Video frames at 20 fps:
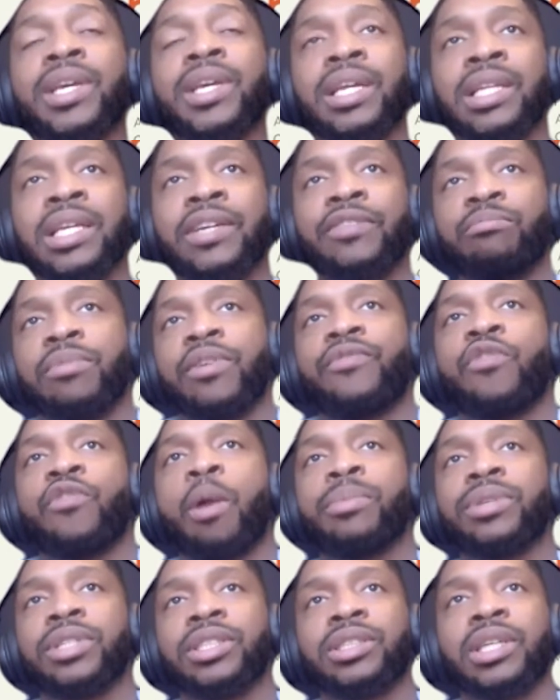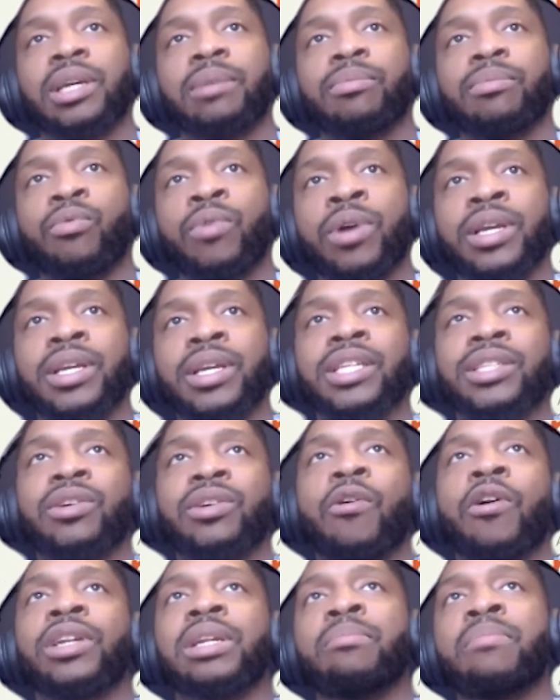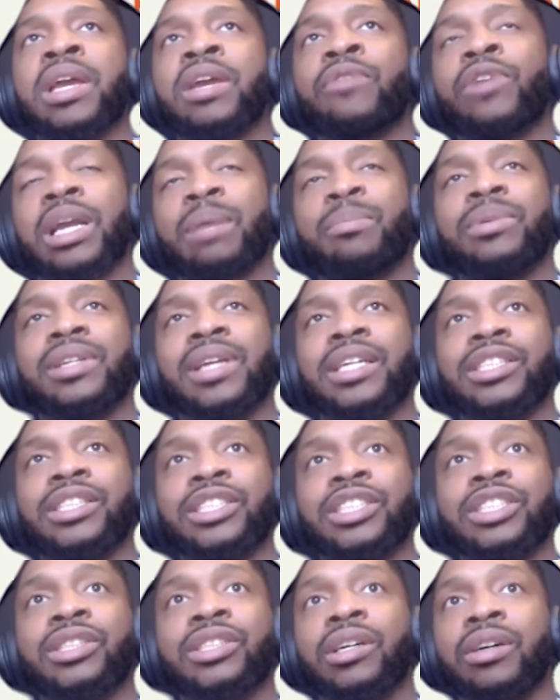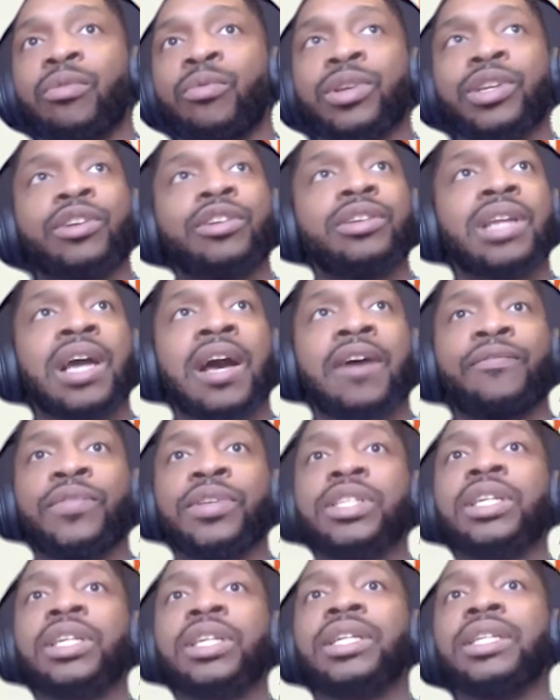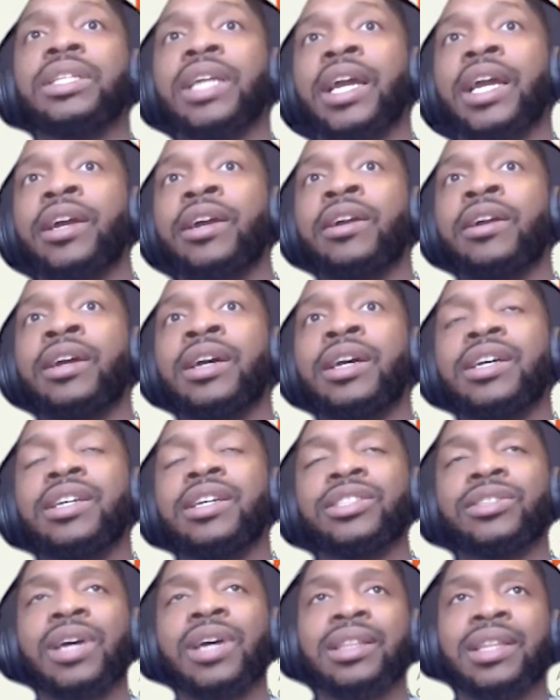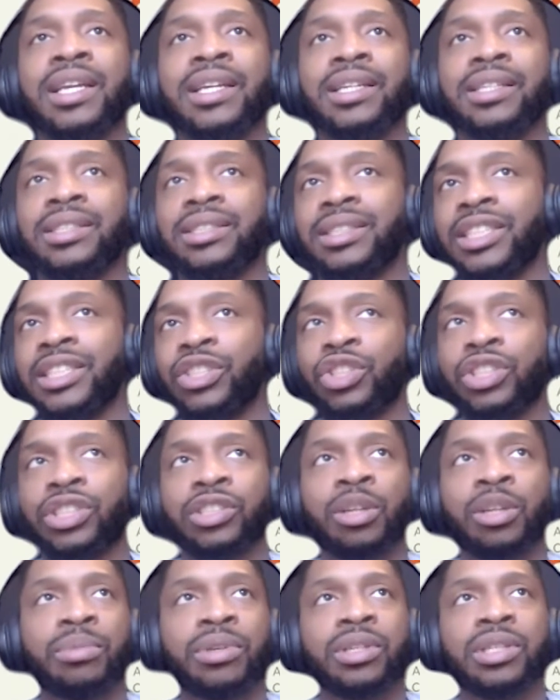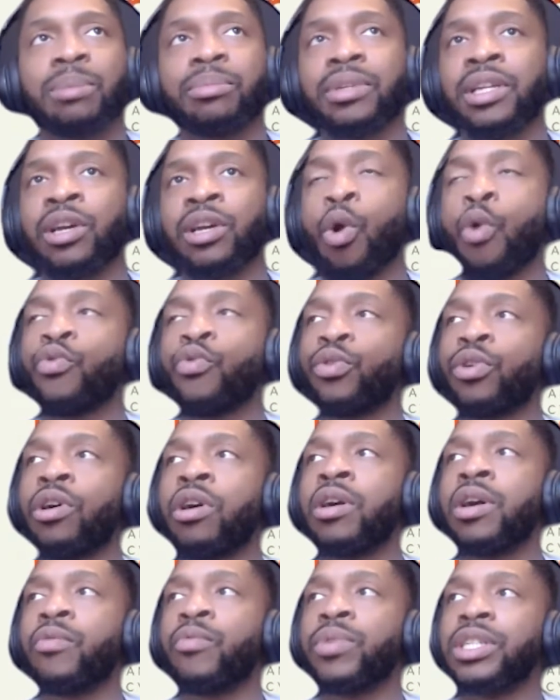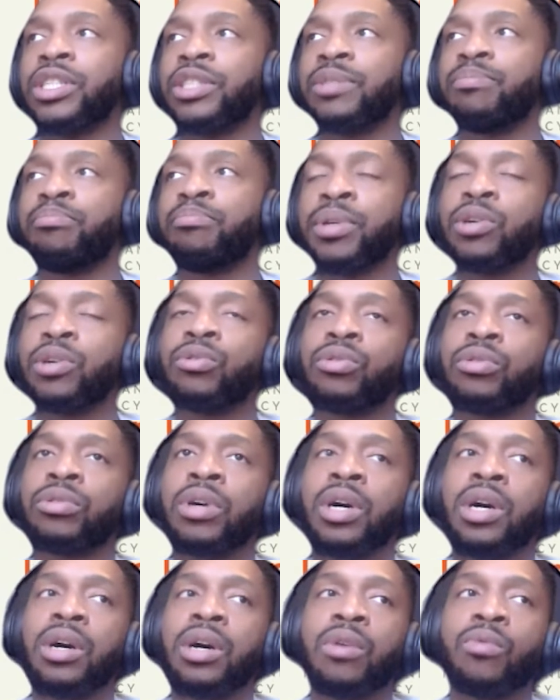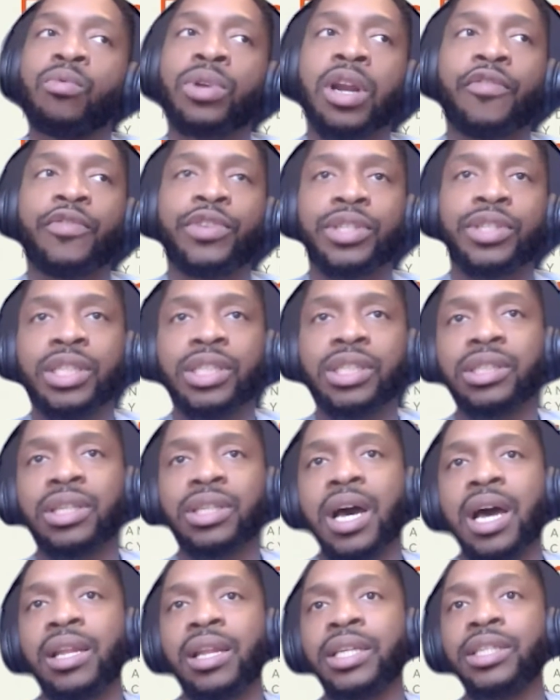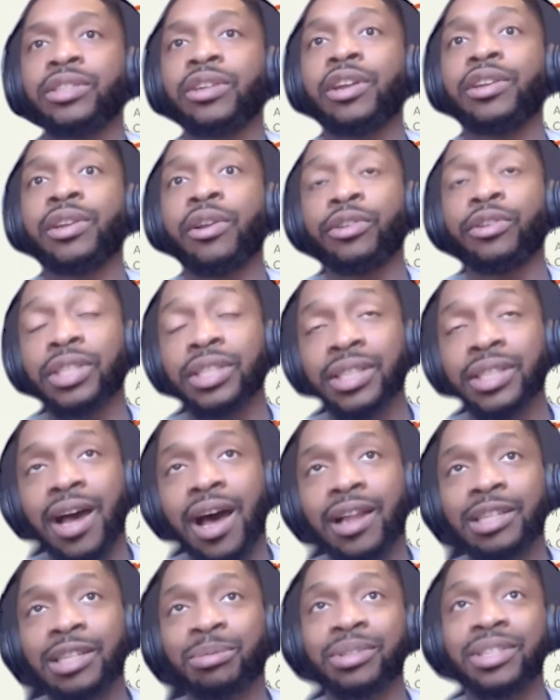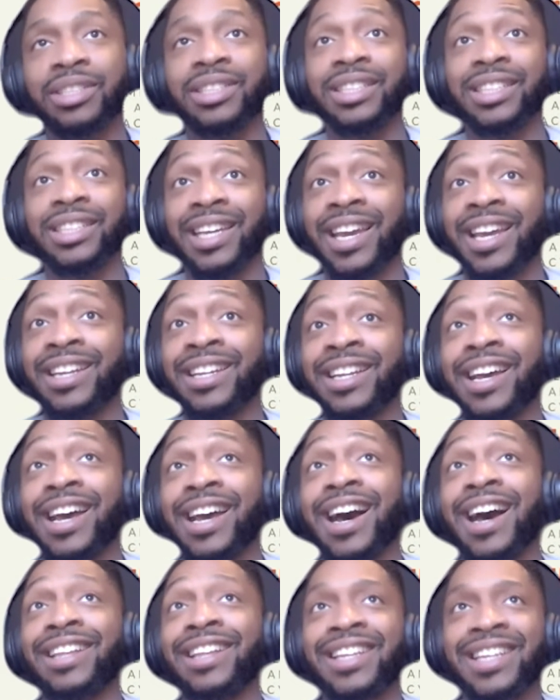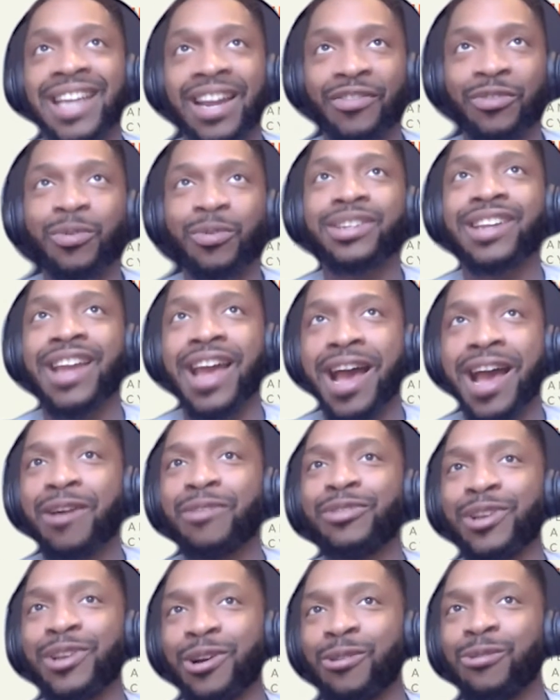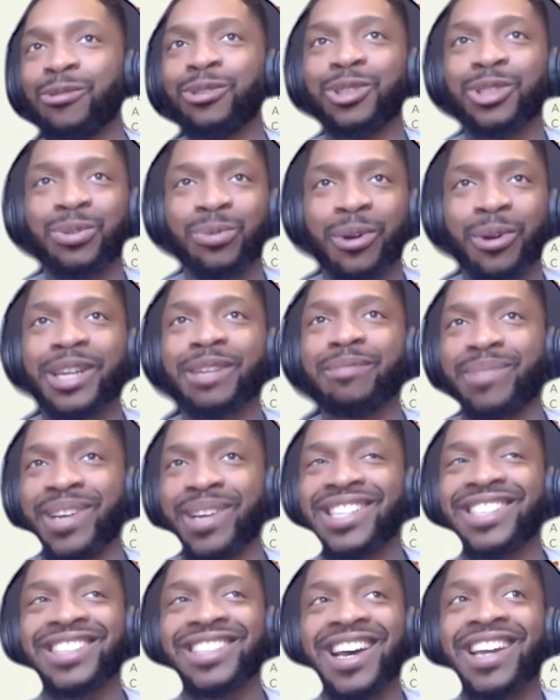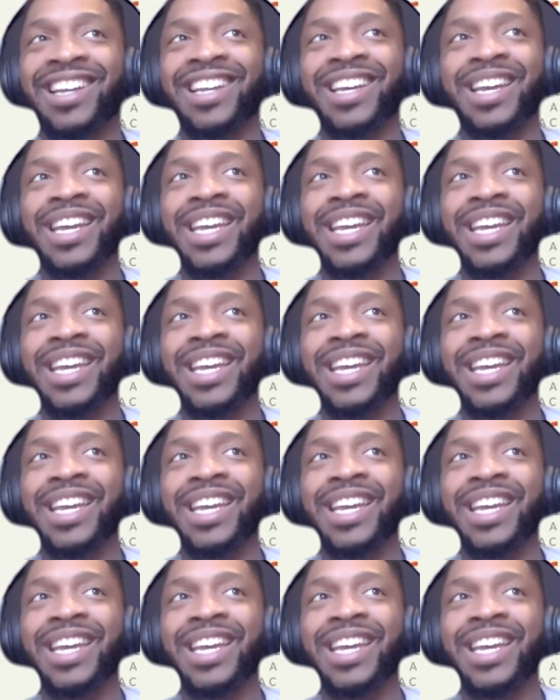And I think from a pharmacist standpoint, it's hard to make recommendations when you're not physically there. So I think this is going to be something that overall we just build with our physician colleagues and our nursing colleagues, because again, I think everyone now knows who's working bedside.